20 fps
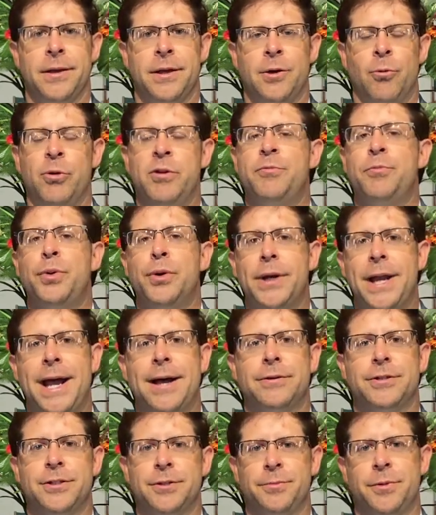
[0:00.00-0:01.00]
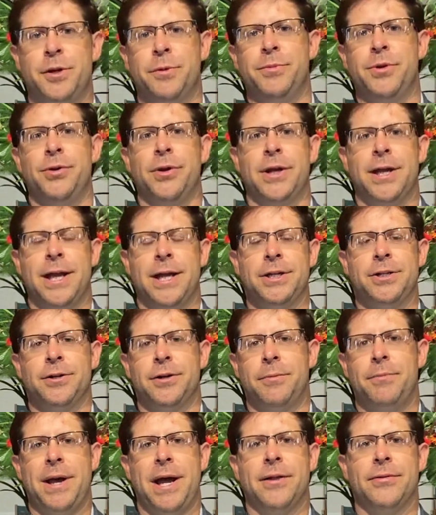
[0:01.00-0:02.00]
We've put out some communication
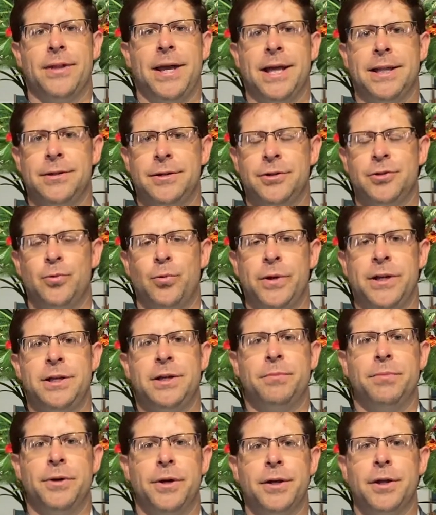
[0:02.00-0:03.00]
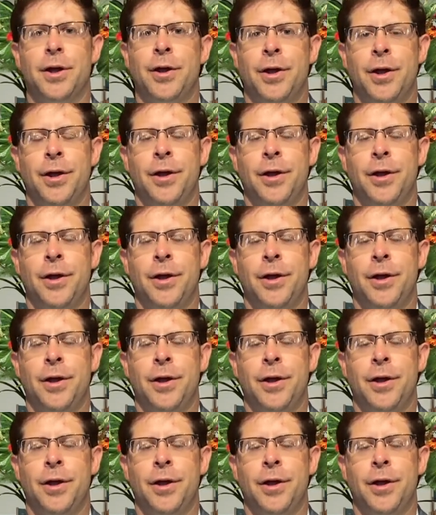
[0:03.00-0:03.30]
about that this week, but